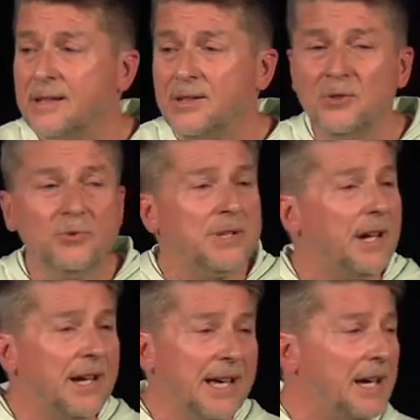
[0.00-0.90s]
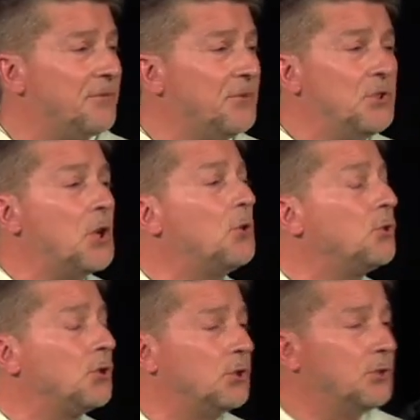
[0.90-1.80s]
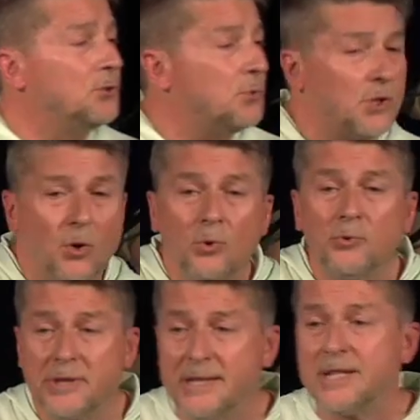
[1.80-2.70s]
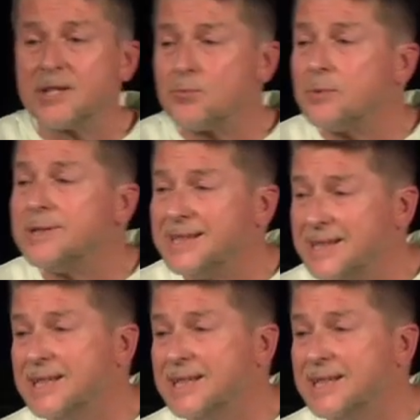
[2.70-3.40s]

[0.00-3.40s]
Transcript: You and I have no clue what holiness really